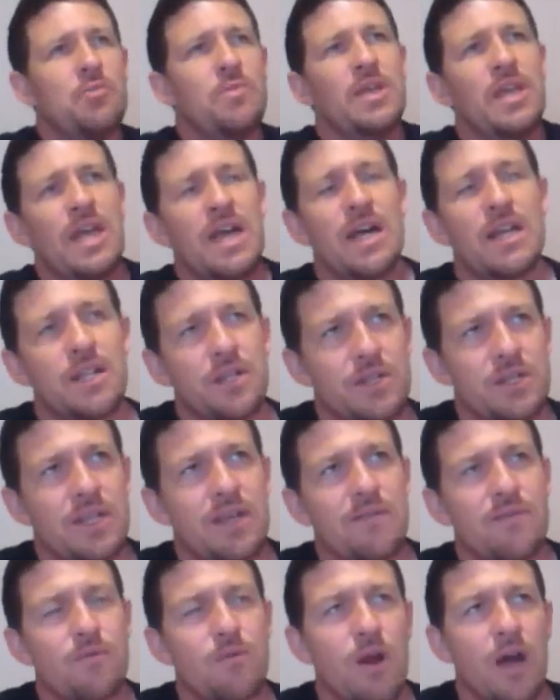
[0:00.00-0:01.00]
me how to
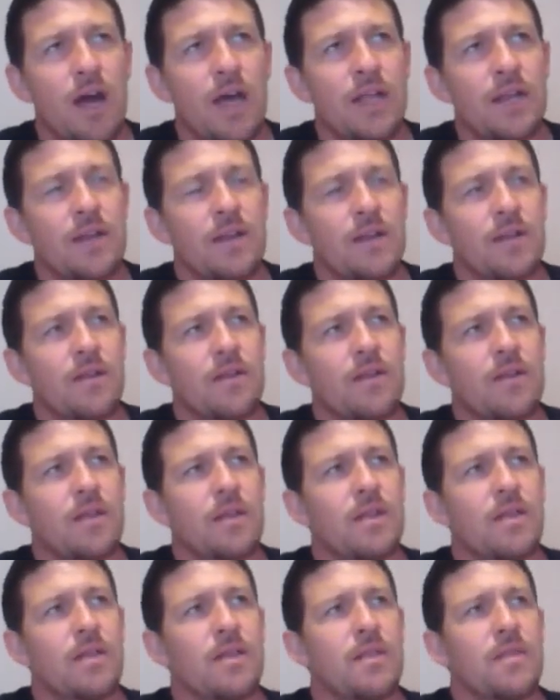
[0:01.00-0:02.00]
live right
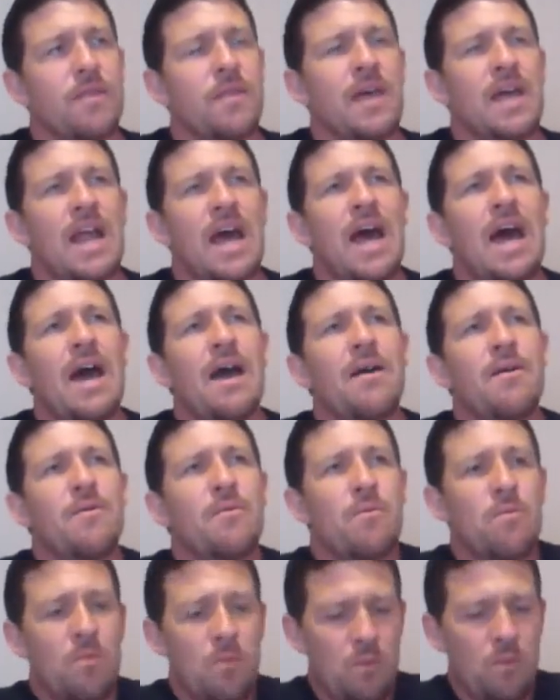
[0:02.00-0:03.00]
that I
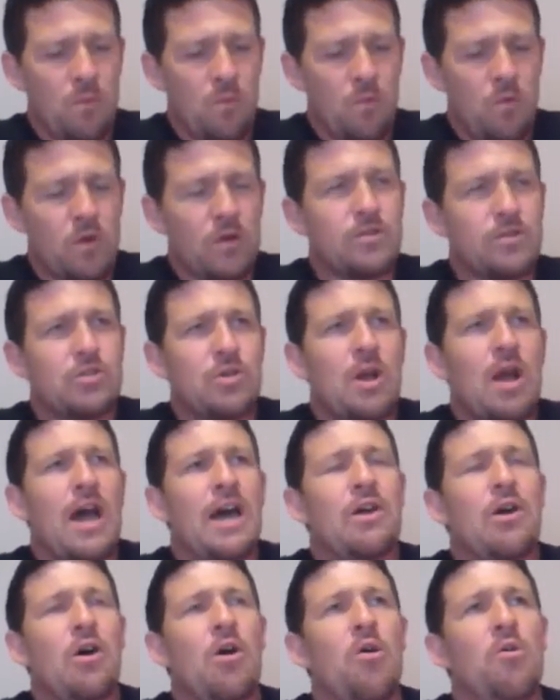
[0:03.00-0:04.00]
will
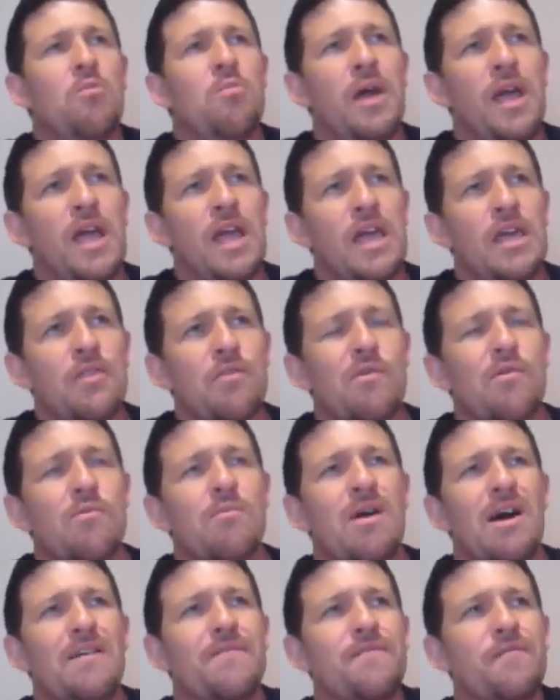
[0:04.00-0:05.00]
try to obey through
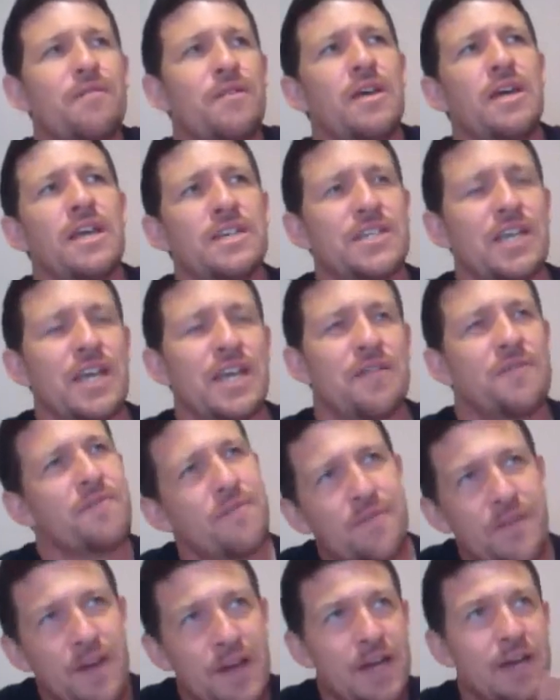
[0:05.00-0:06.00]
my flesh and
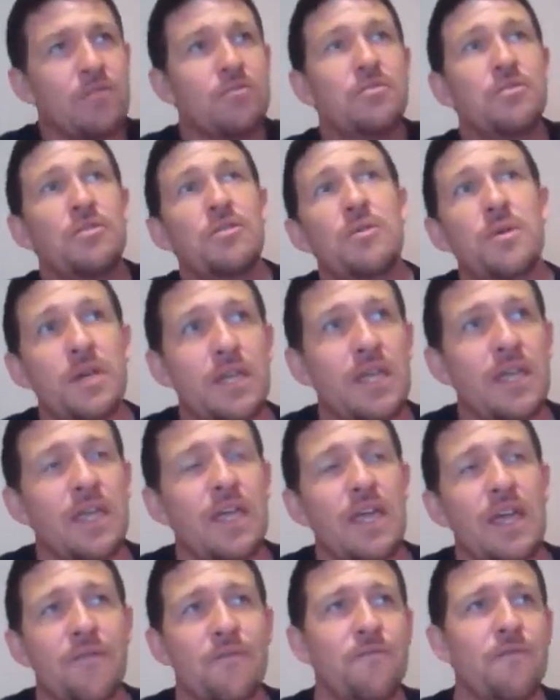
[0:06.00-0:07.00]
fail doing
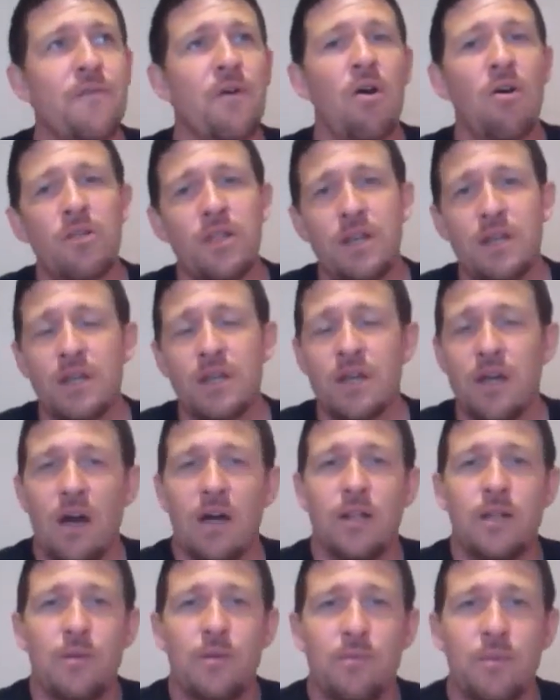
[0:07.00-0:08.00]
it and fall into
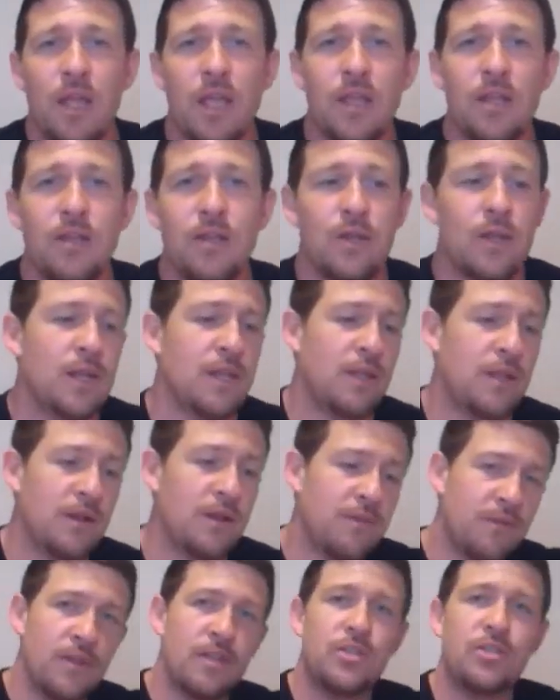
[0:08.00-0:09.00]
condemnation and then
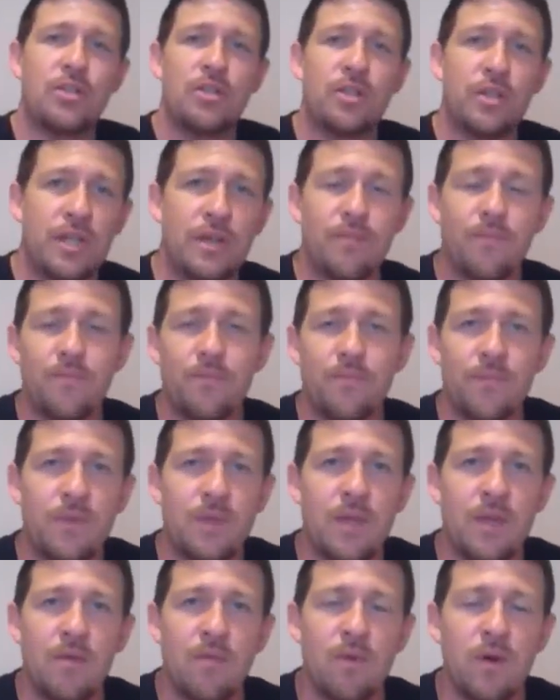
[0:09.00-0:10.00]
eventually
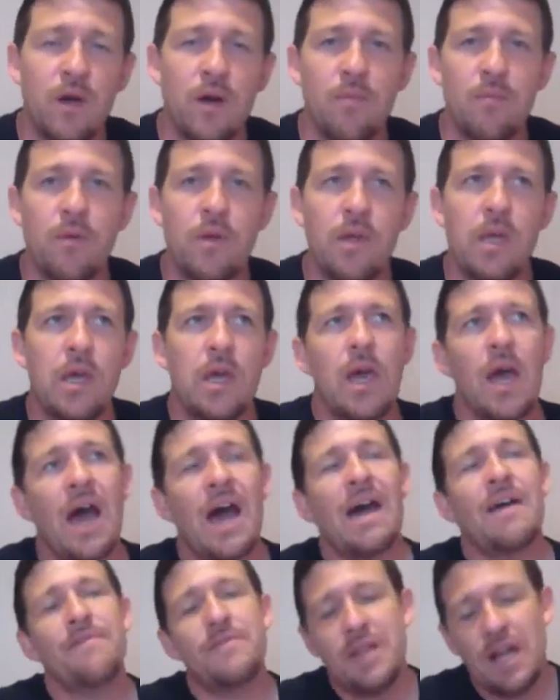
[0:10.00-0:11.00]
give up.
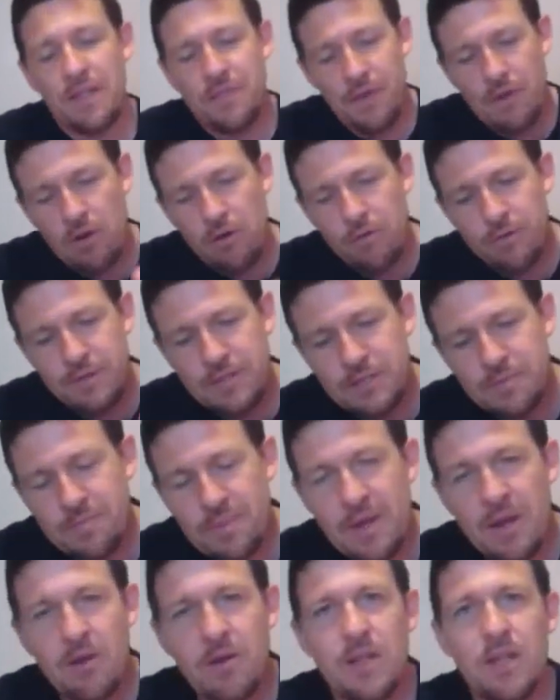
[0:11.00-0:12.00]
I've got the Holy
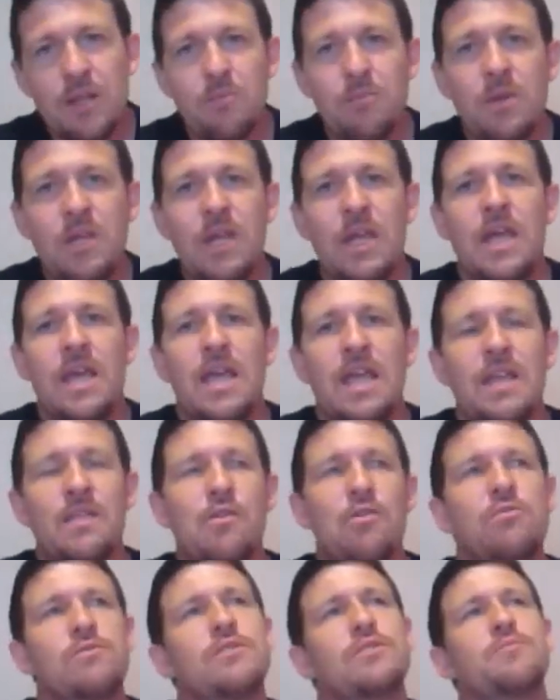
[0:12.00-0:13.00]
Spirit in me, and
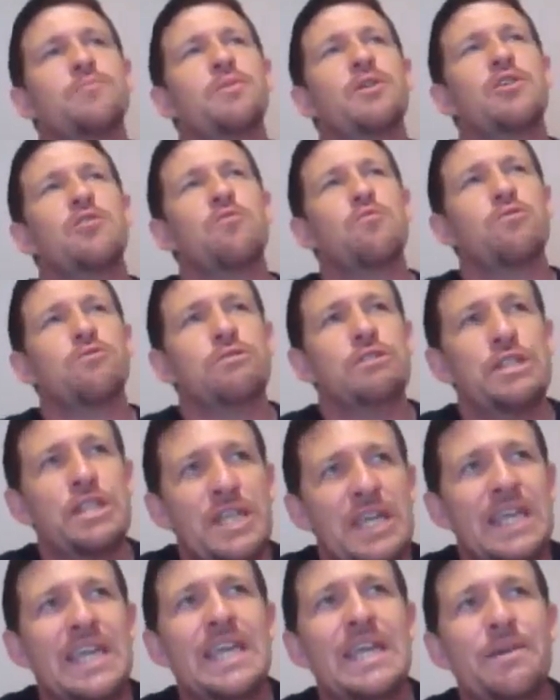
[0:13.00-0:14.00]
the Holy Spirit will
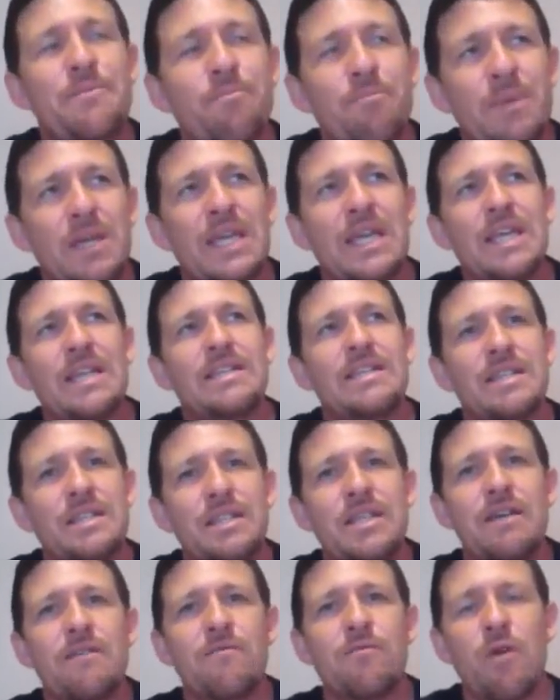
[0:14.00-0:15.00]
lead me to
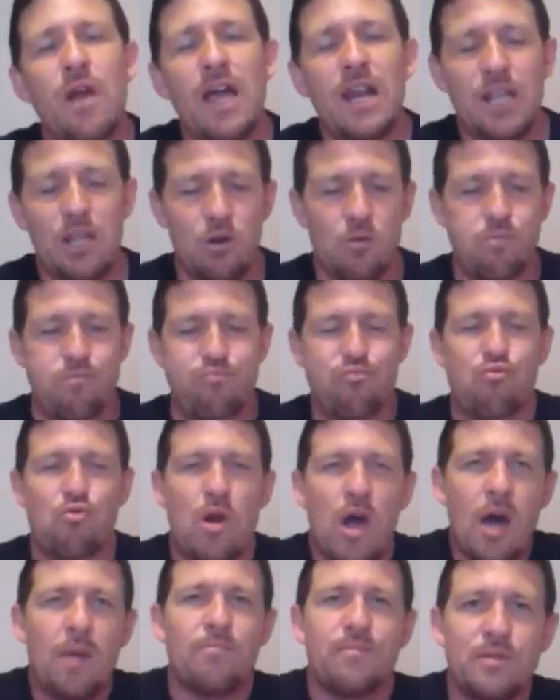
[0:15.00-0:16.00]
live right. He'll
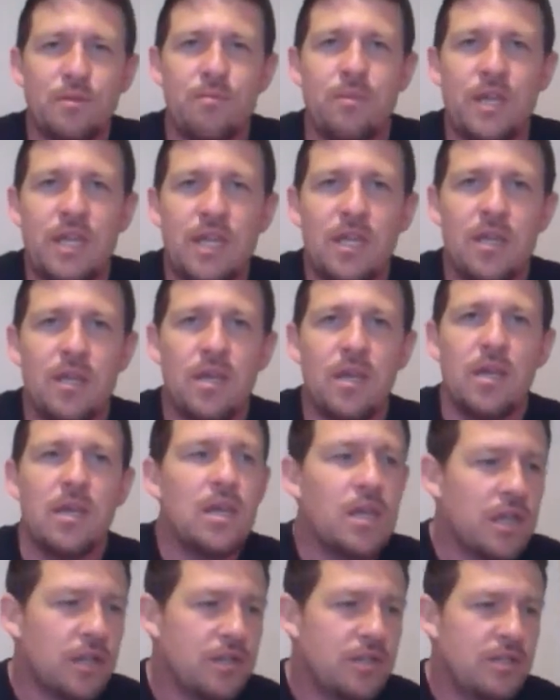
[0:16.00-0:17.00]
prompt me
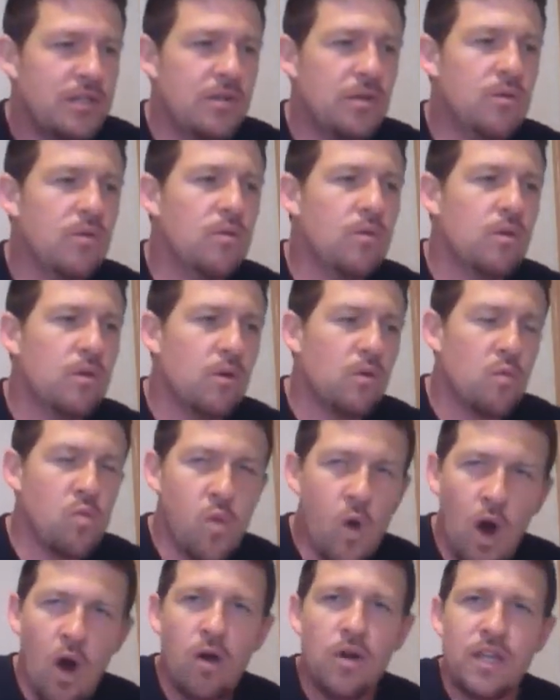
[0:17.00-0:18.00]
to
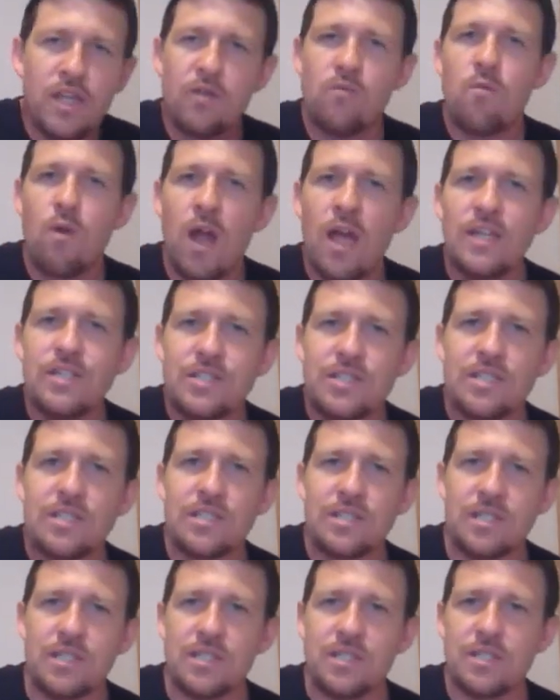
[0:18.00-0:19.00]
walk in
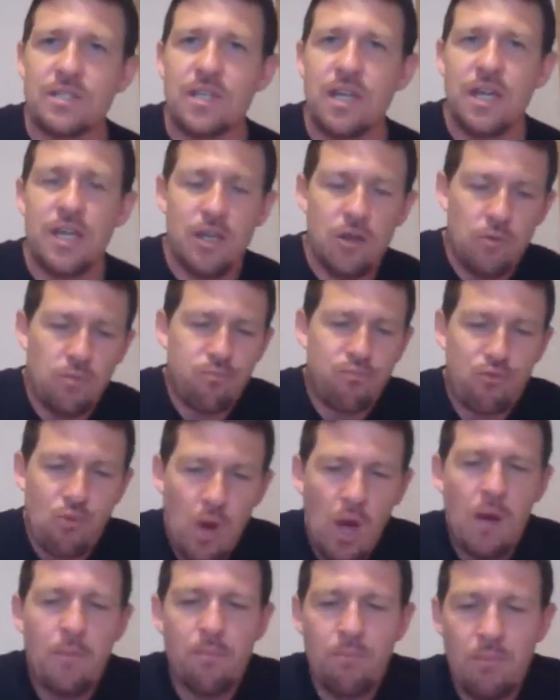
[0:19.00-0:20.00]
righteousness. He'll
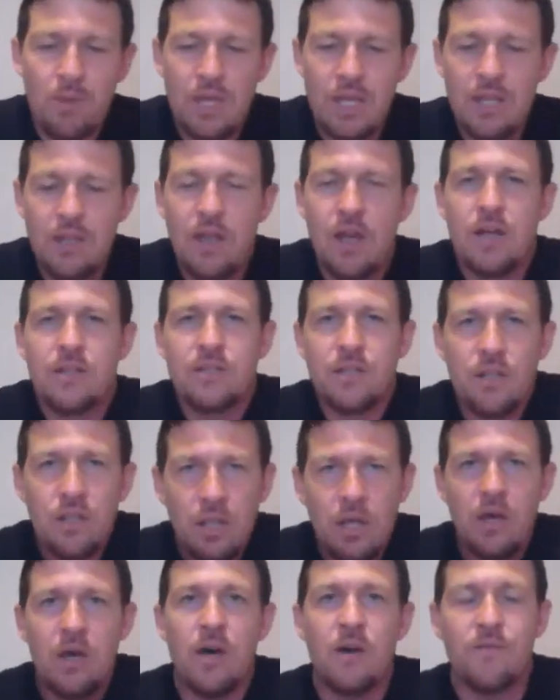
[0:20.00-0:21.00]
prompt me to
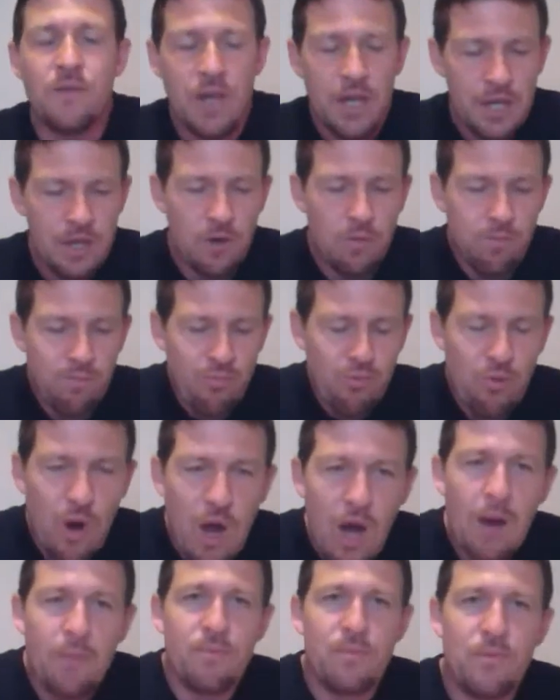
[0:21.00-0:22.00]
love. He'll
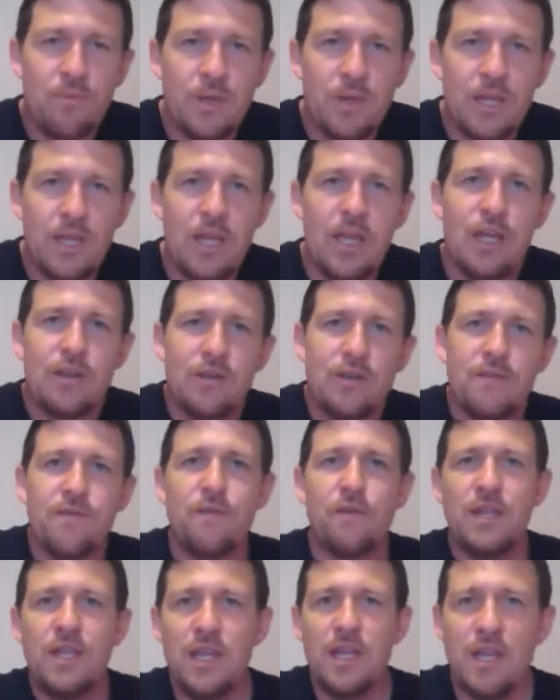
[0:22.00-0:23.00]
prompt me to
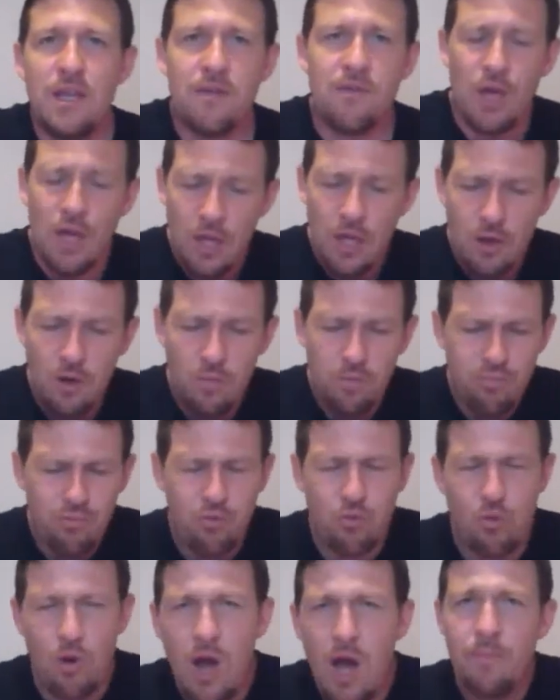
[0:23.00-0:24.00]
forgive. He'll
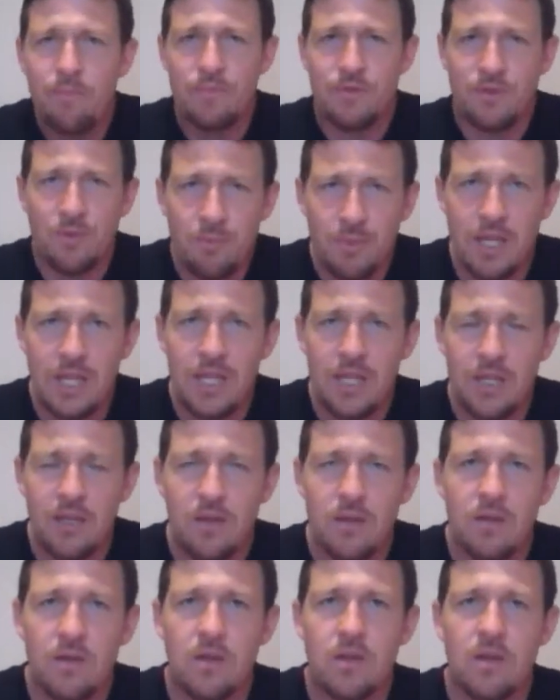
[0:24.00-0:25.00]
prompt me
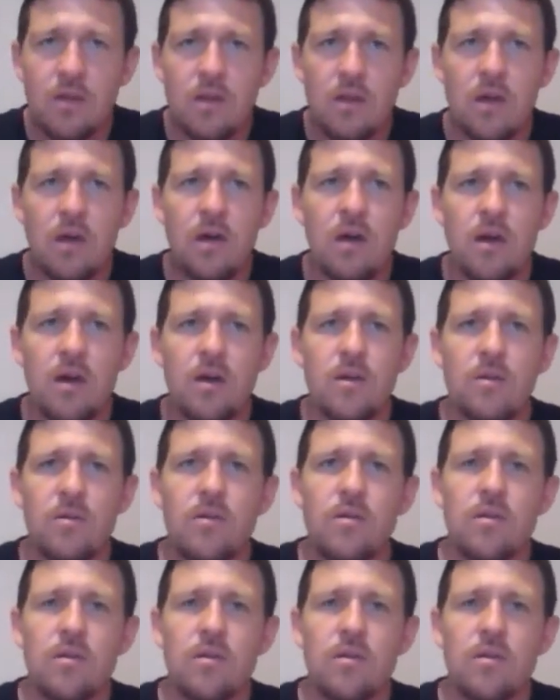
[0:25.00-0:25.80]
uh,